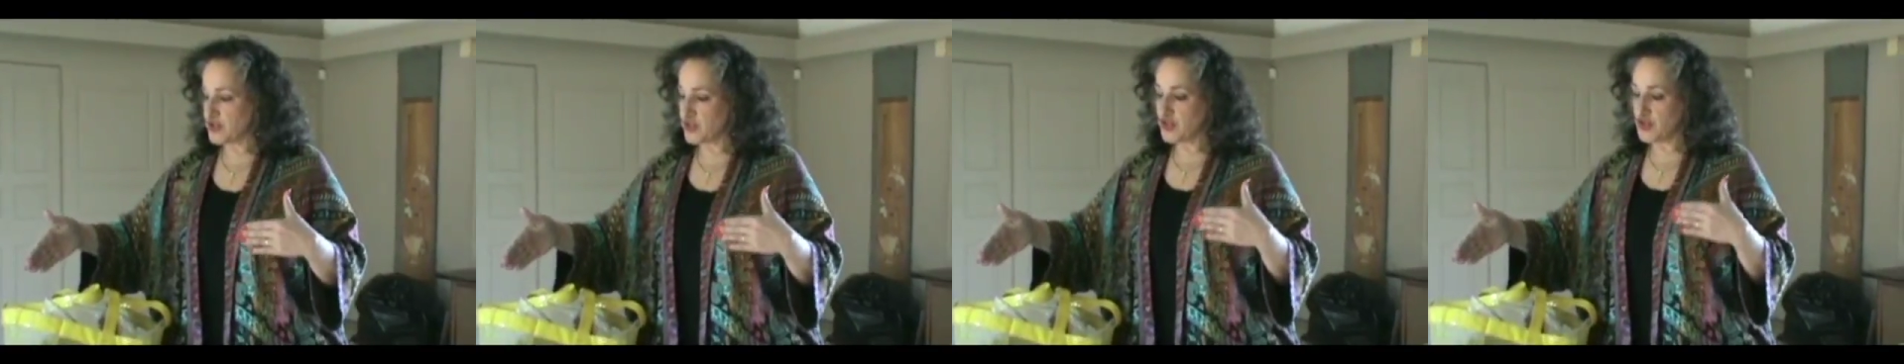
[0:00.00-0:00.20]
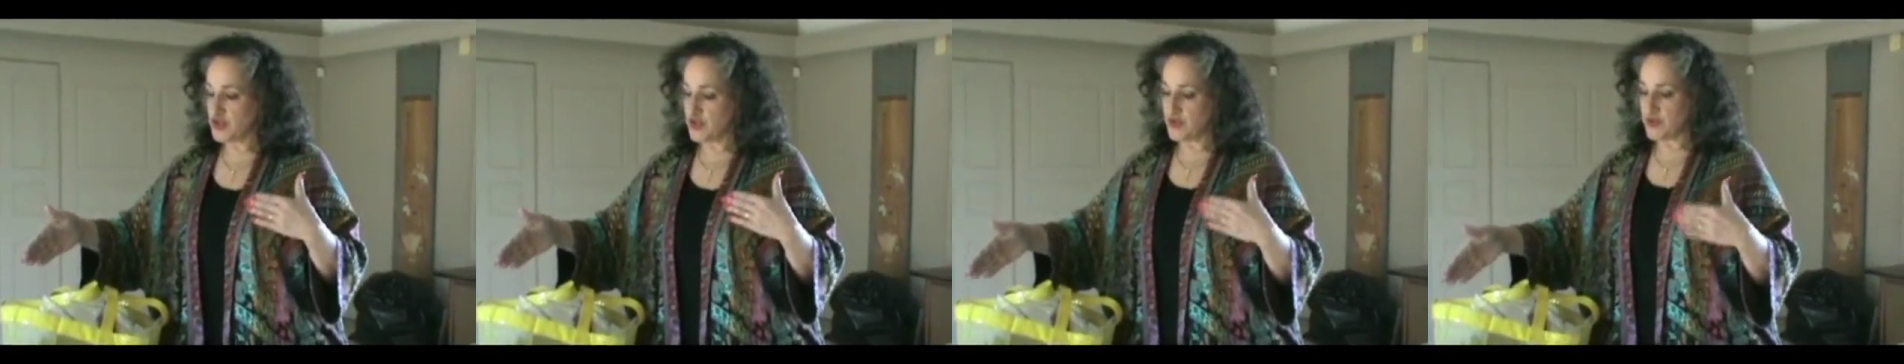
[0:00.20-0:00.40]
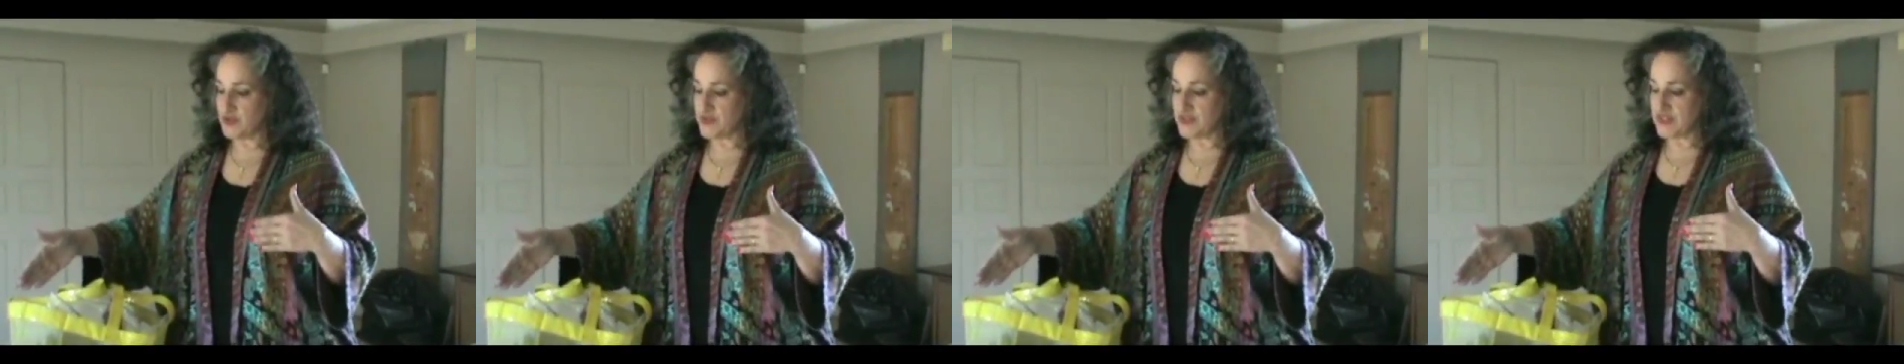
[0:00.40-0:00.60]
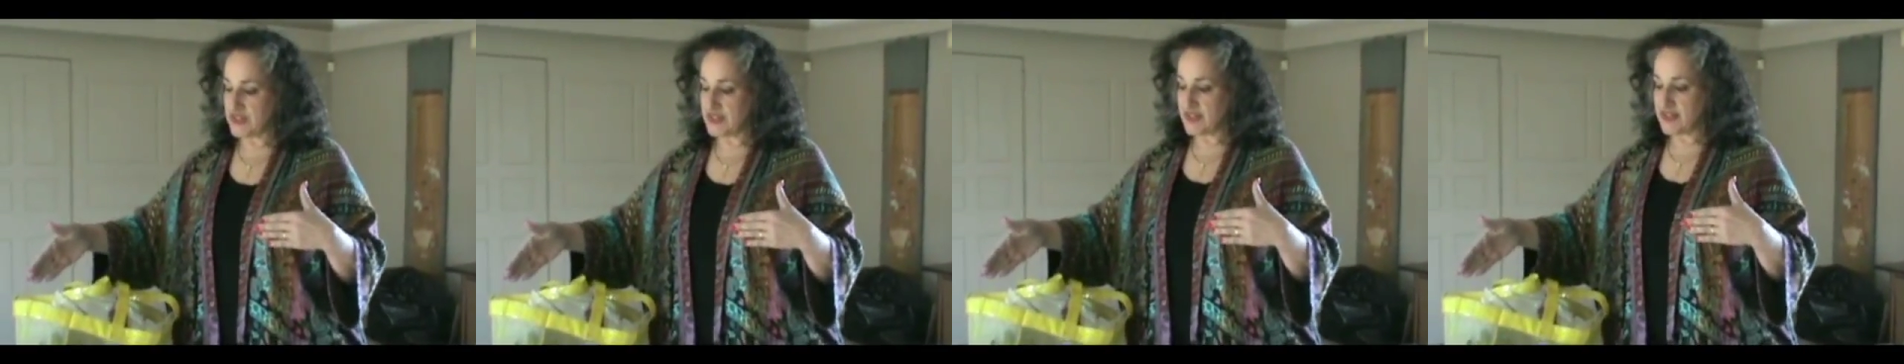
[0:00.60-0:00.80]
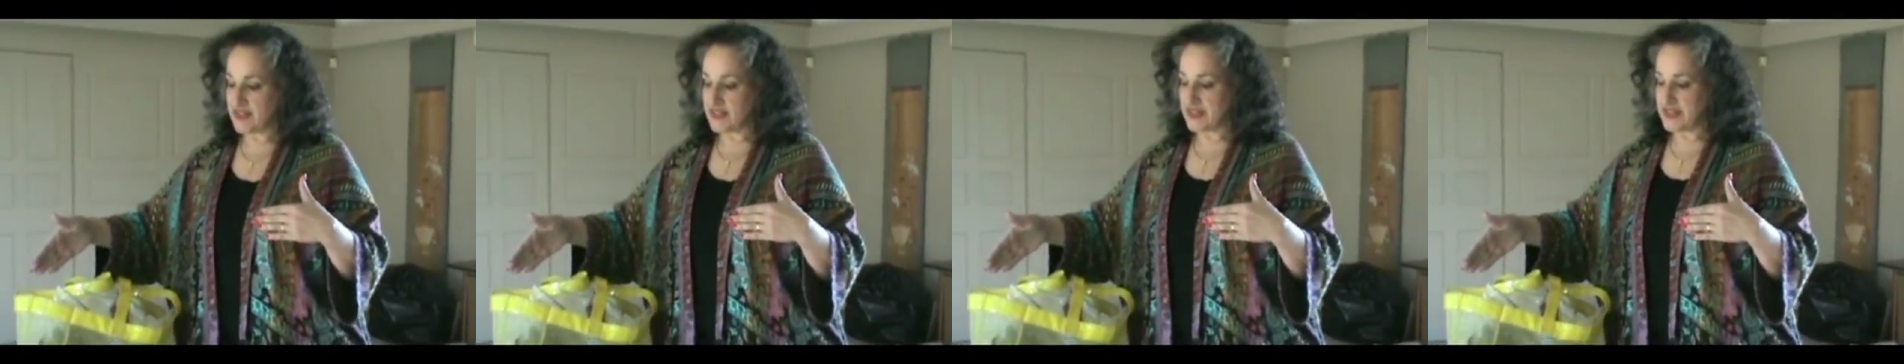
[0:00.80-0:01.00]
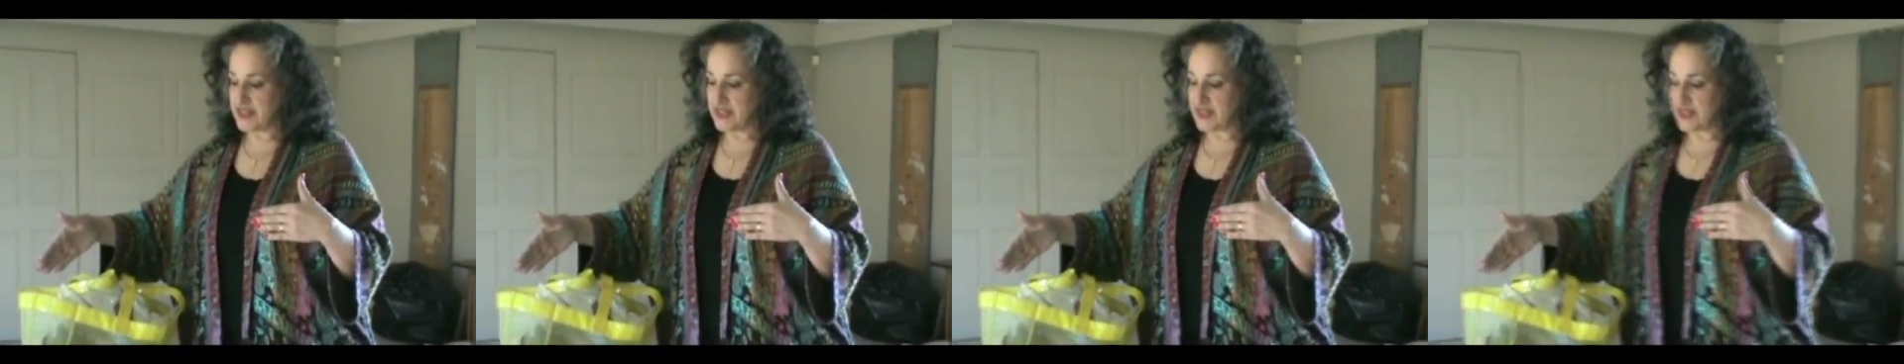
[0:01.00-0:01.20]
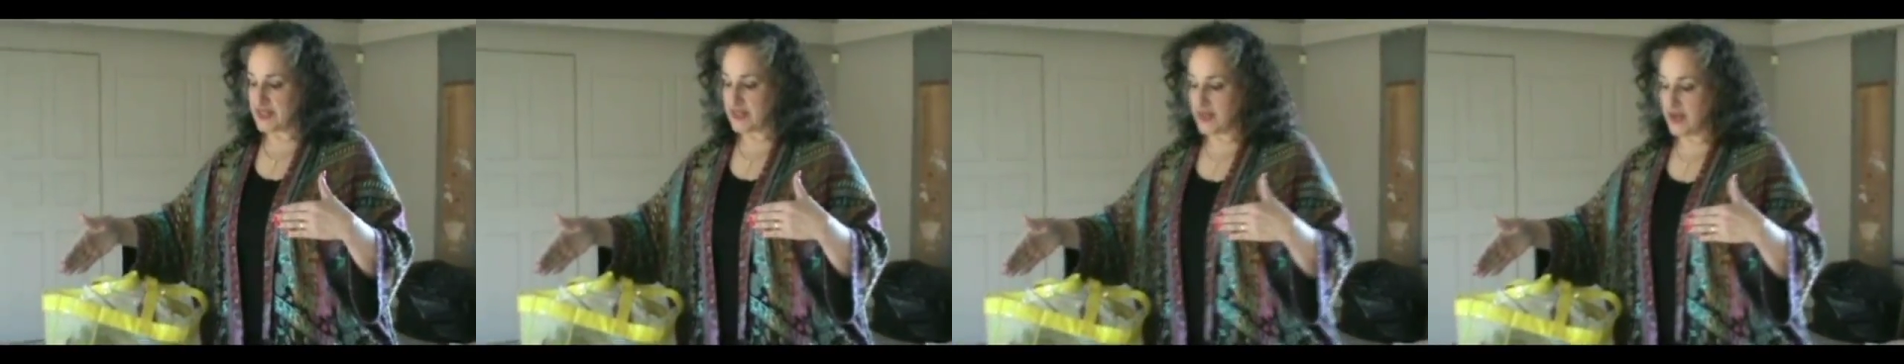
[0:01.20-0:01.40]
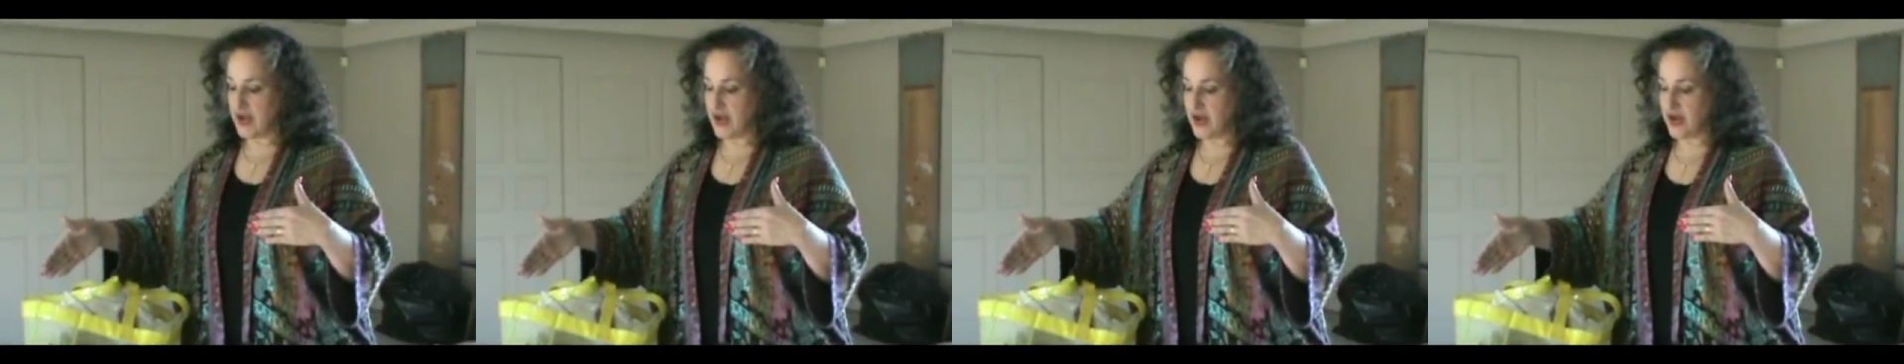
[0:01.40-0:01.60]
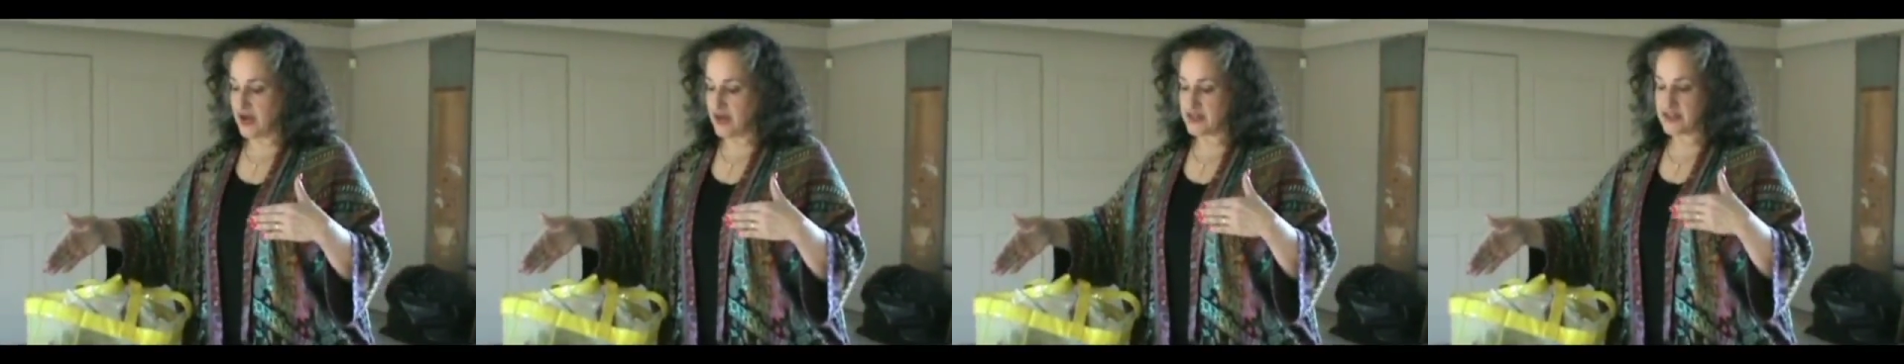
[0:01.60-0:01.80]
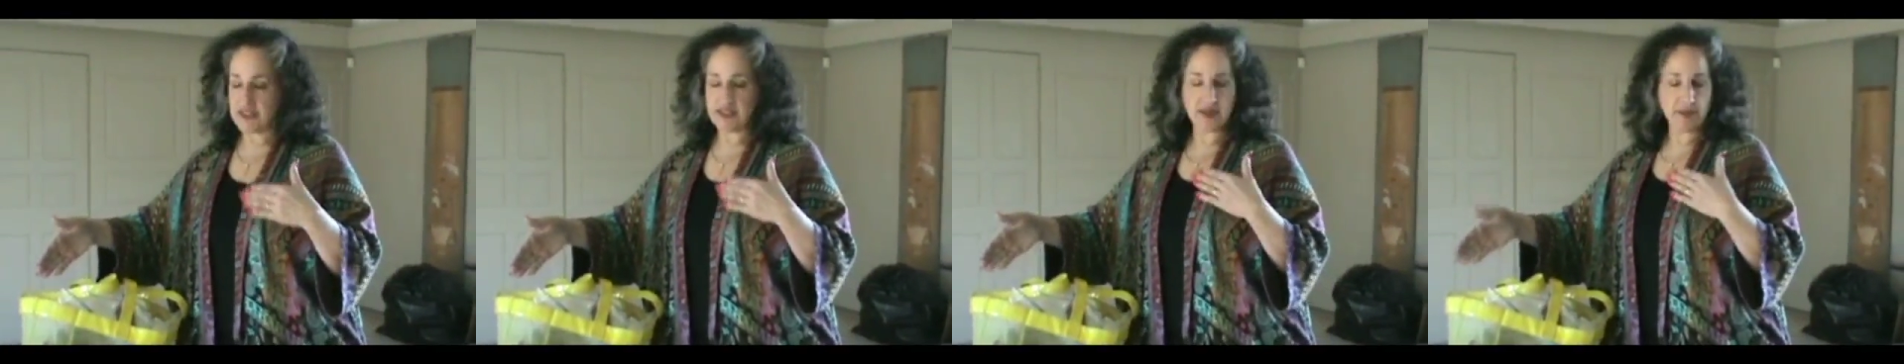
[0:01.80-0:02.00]
using
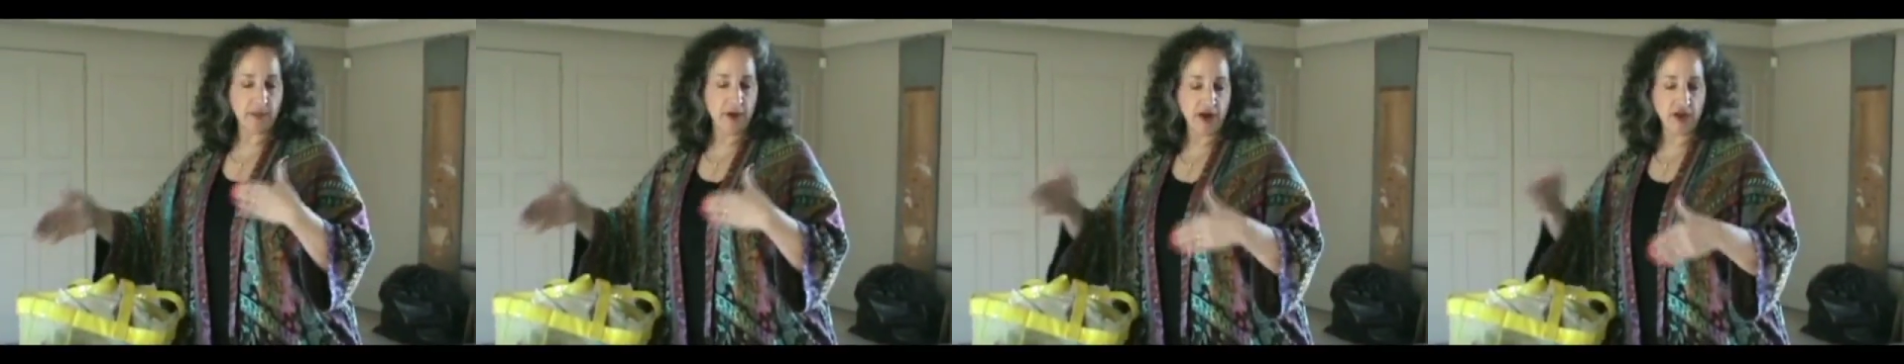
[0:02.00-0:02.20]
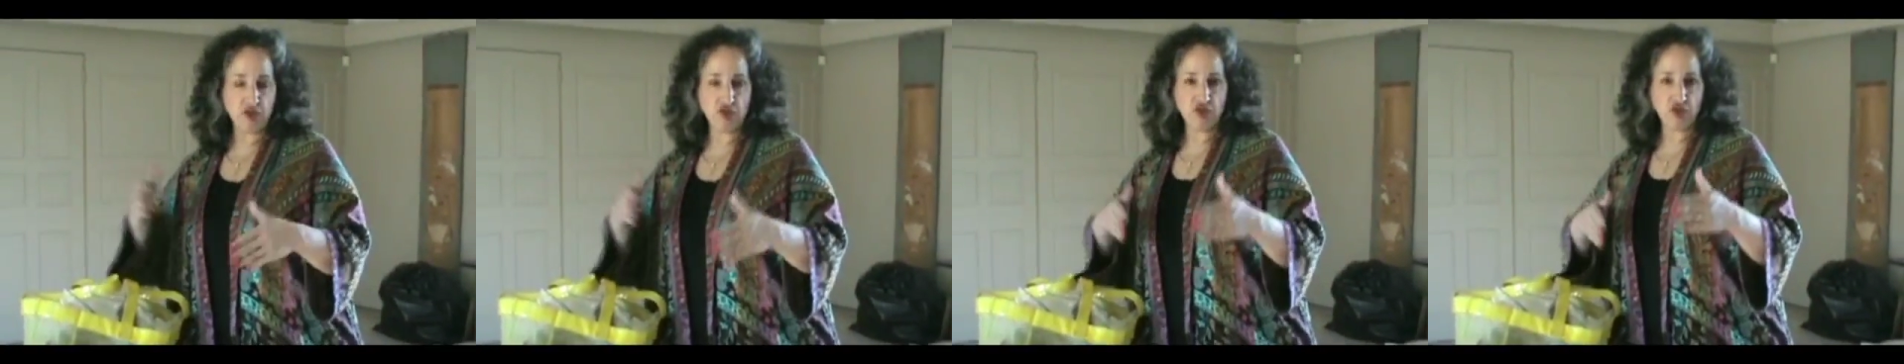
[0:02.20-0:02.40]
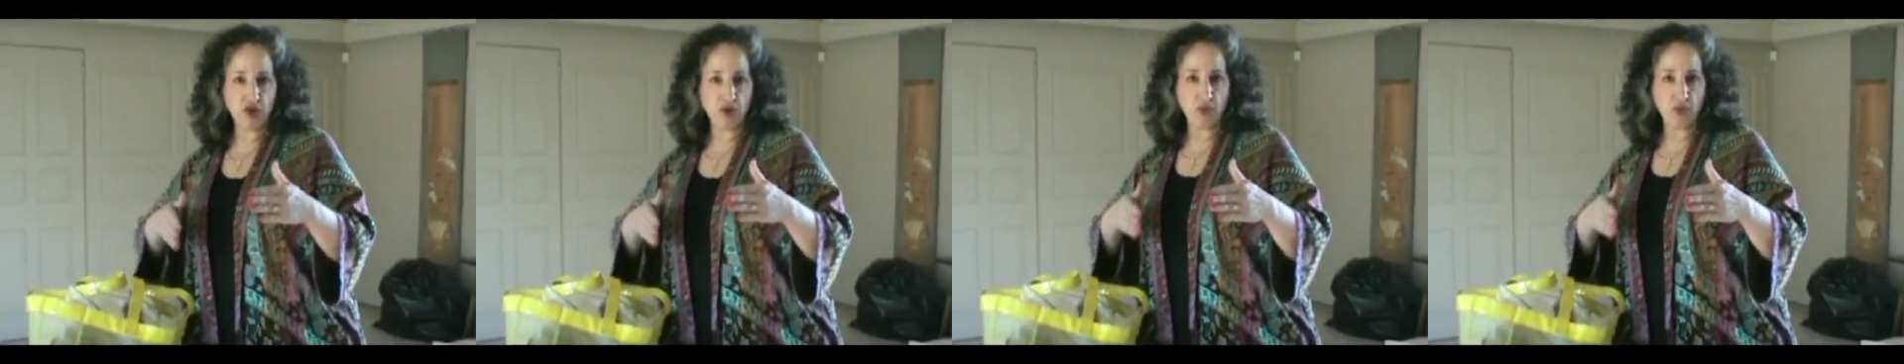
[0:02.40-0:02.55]
the smudge,